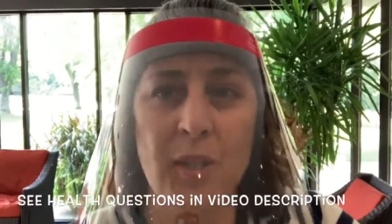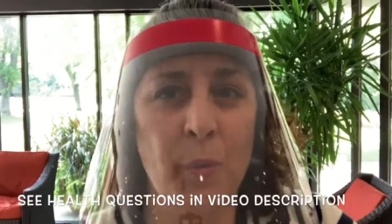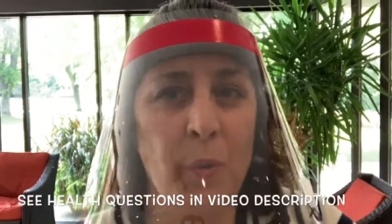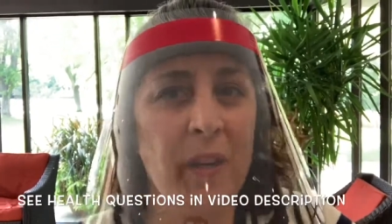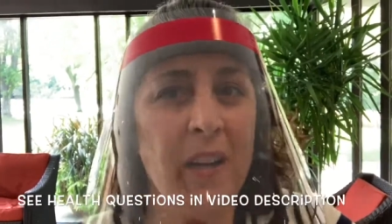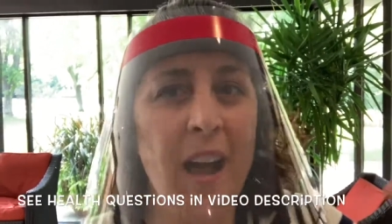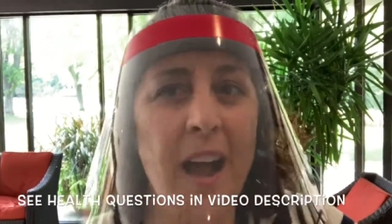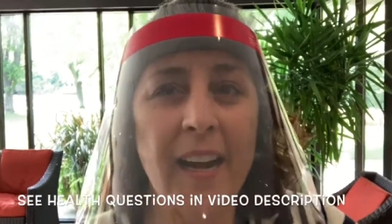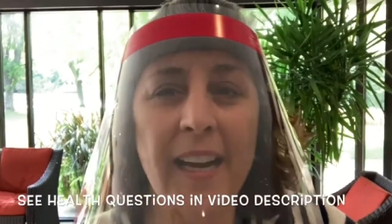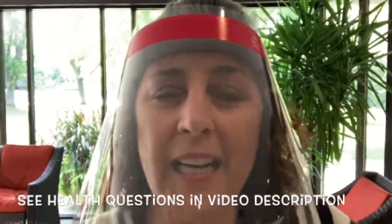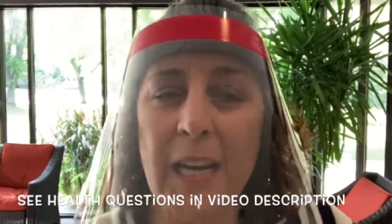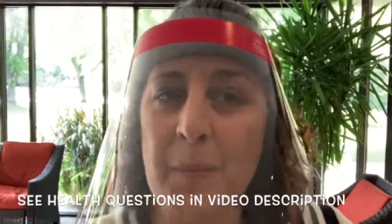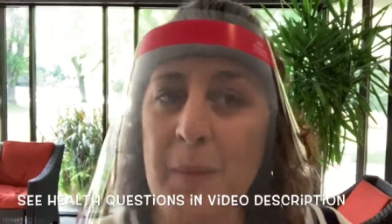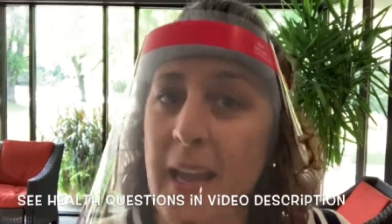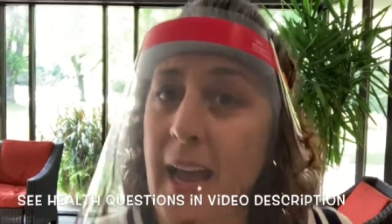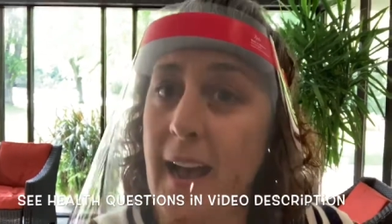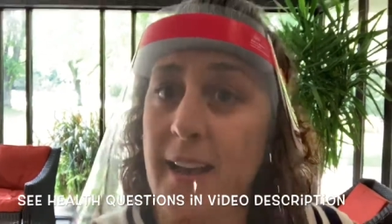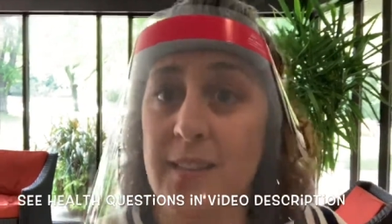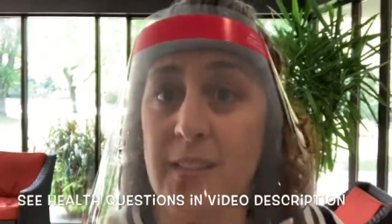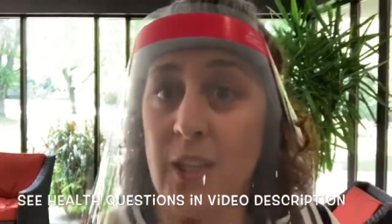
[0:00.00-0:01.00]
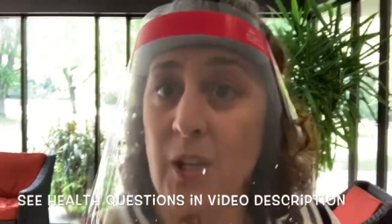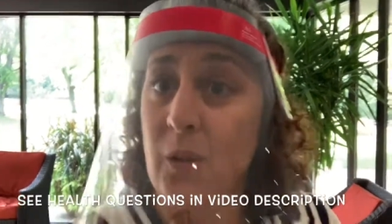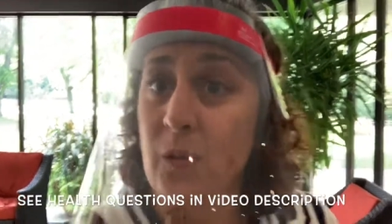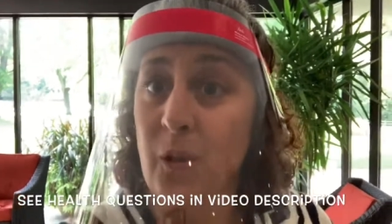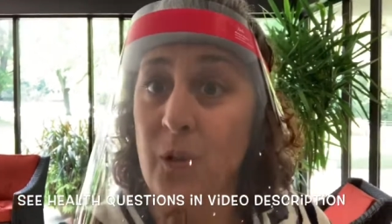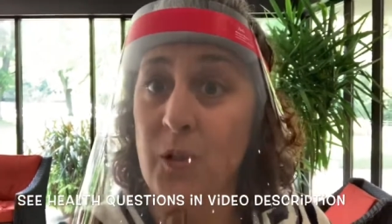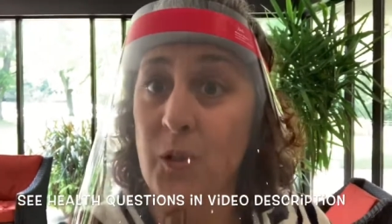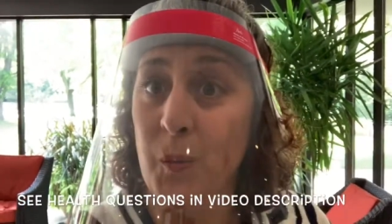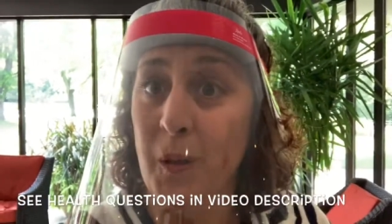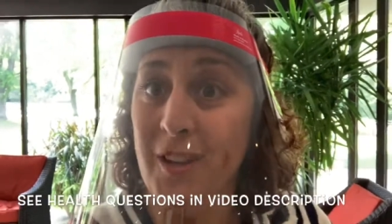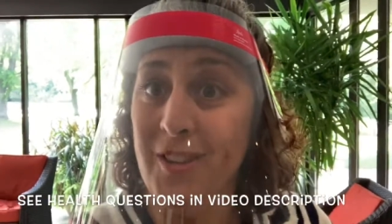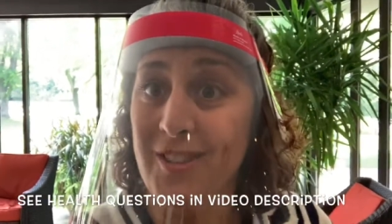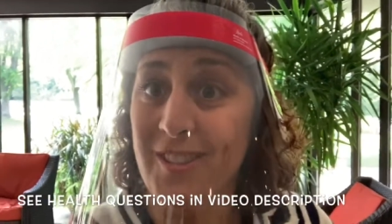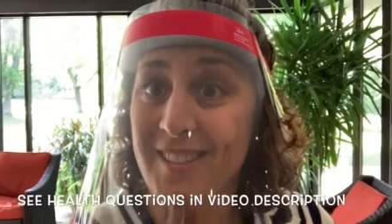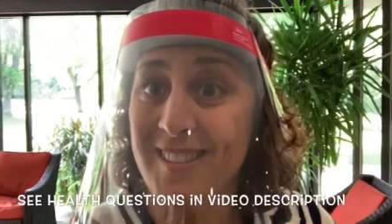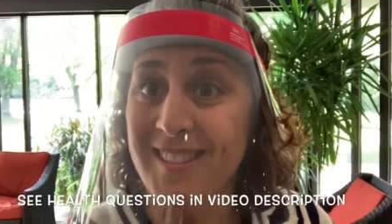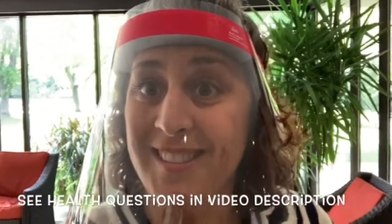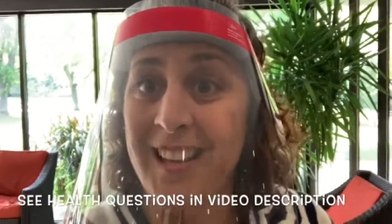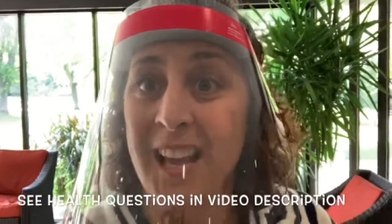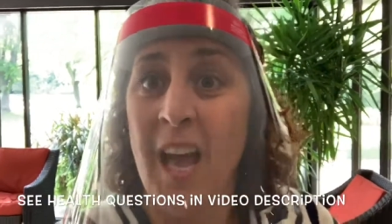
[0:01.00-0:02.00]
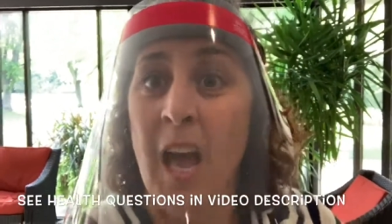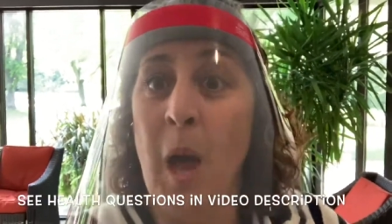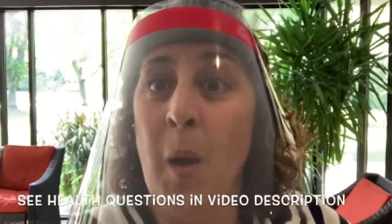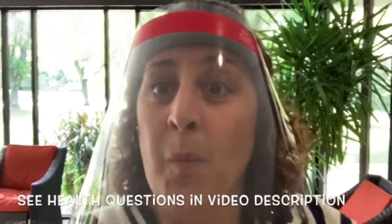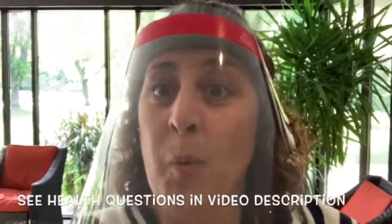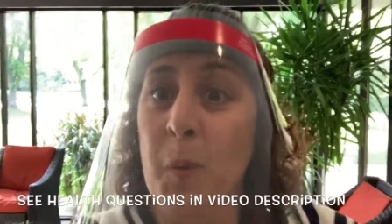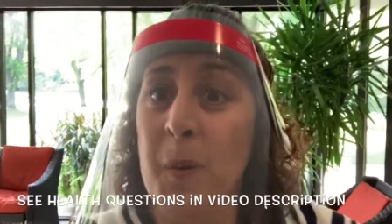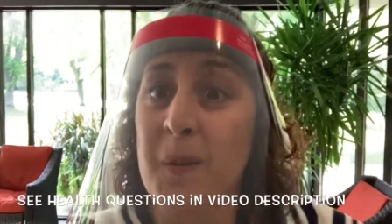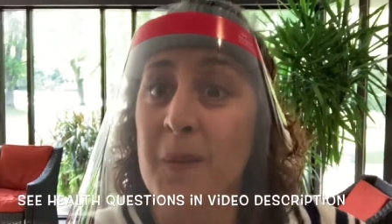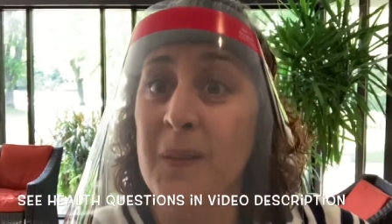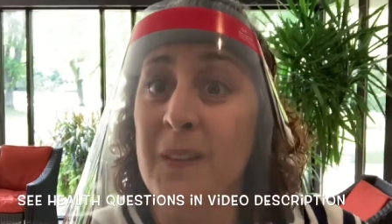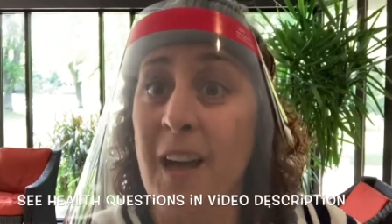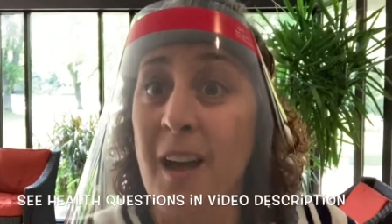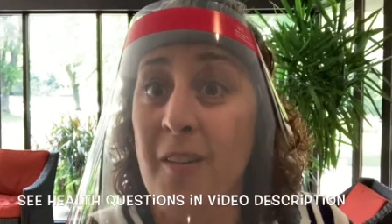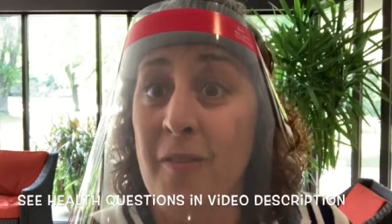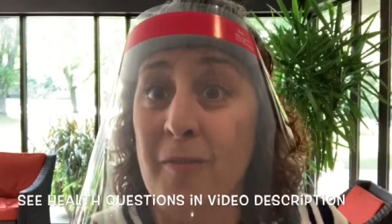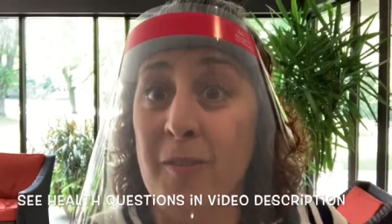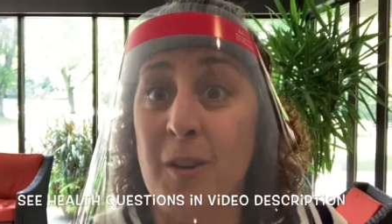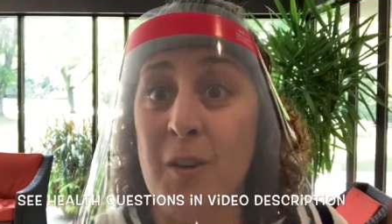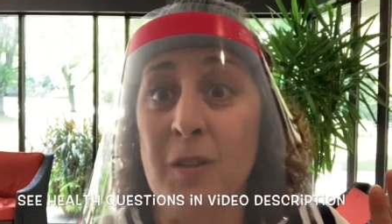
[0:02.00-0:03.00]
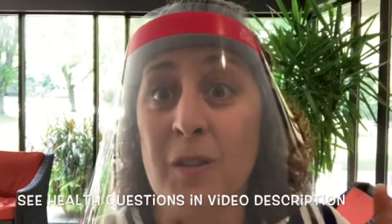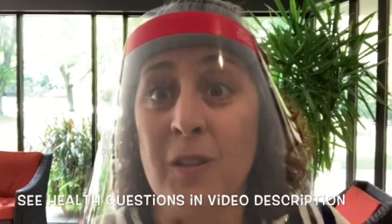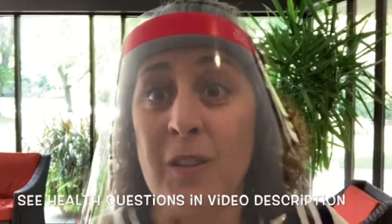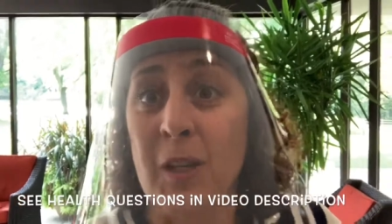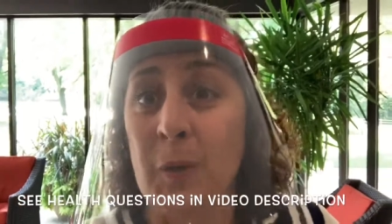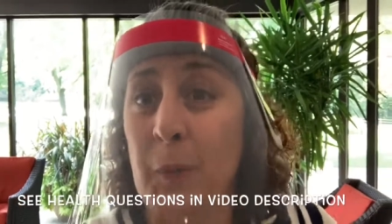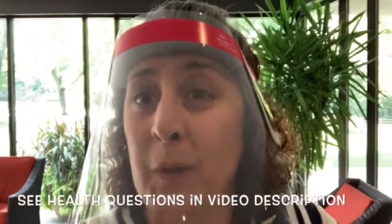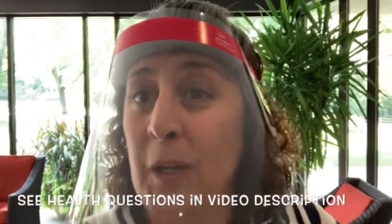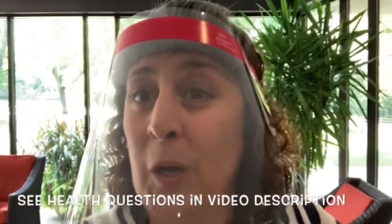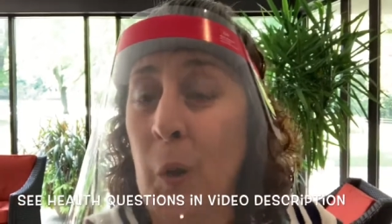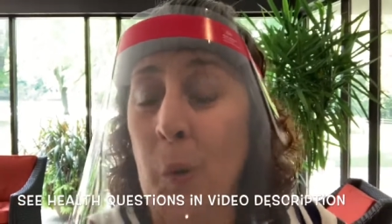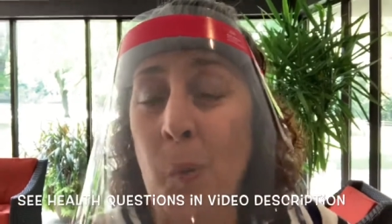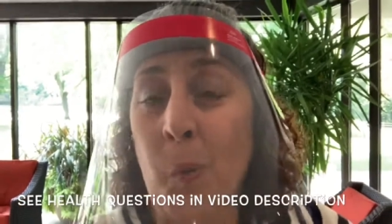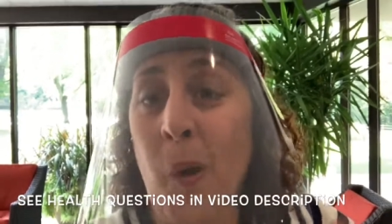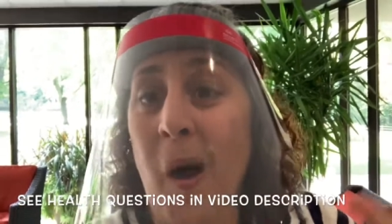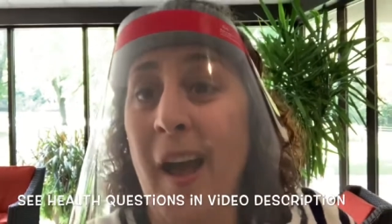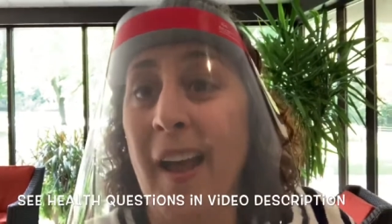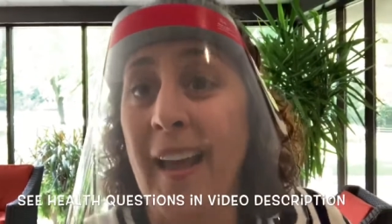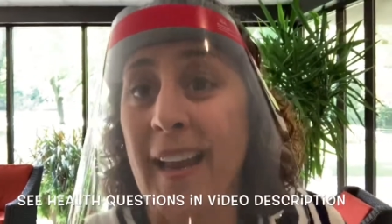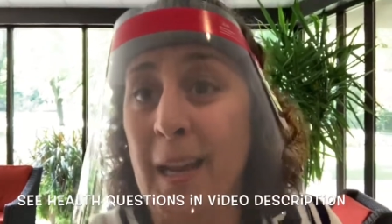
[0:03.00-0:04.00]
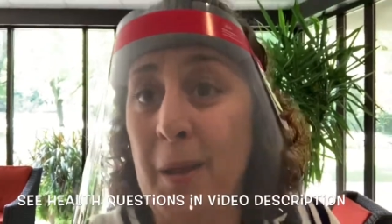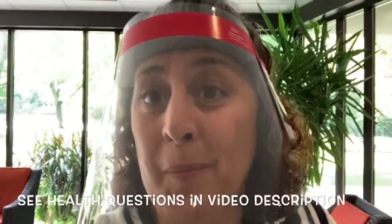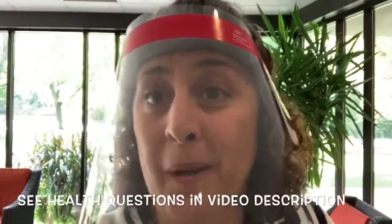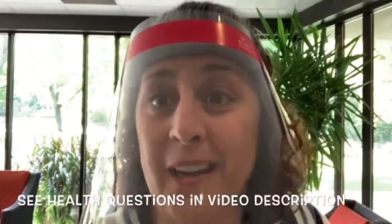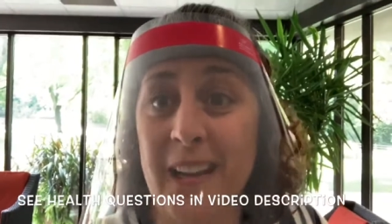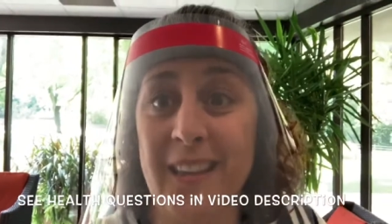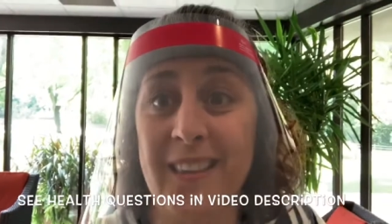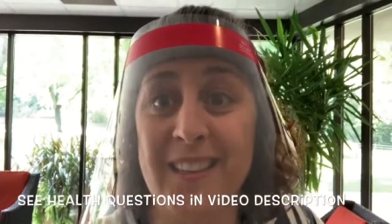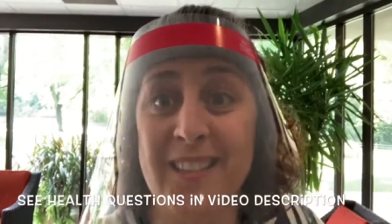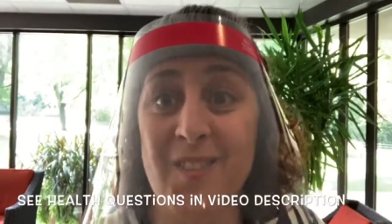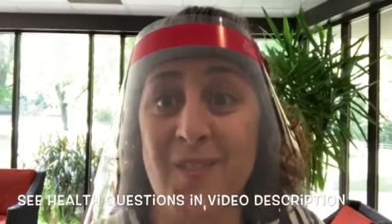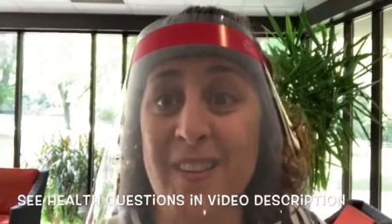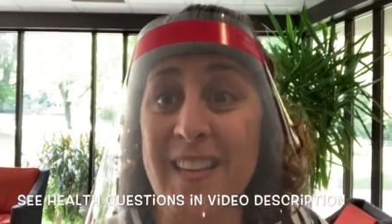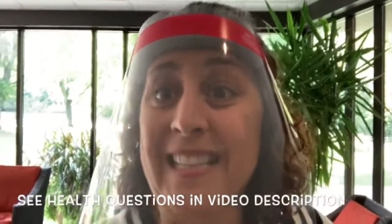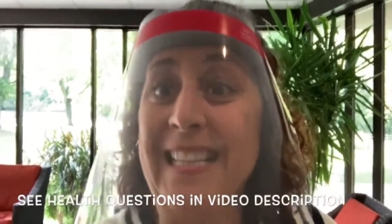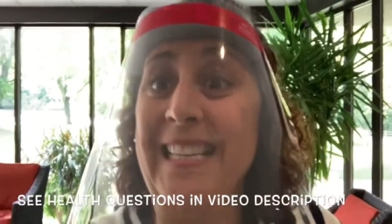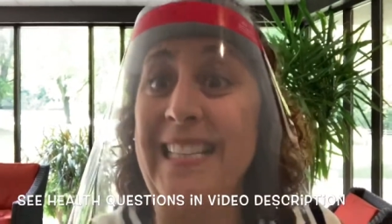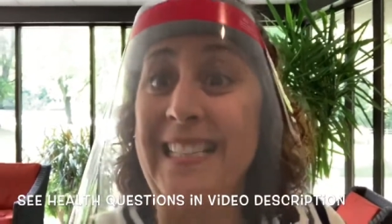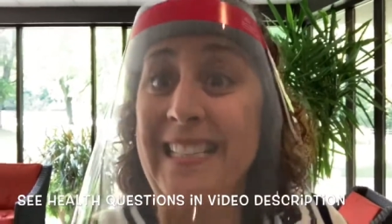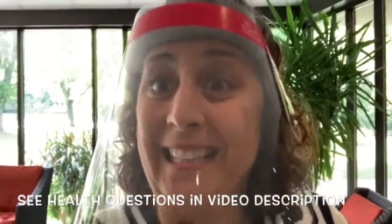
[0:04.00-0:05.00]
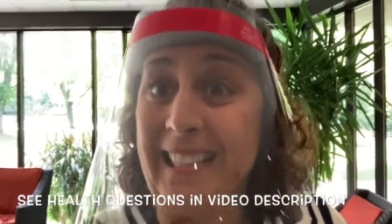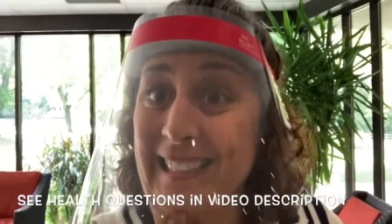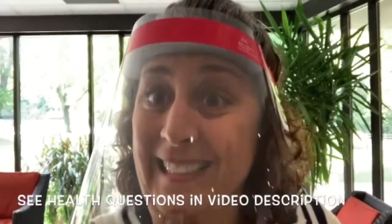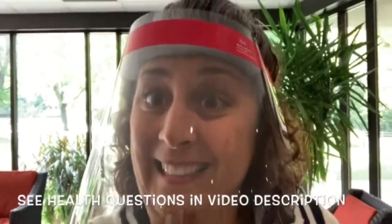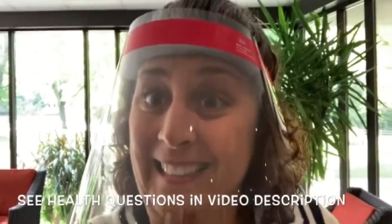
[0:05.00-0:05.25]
We're not gonna be asking you those questions, but we would love for you to look. We don't want anybody that's feeling sick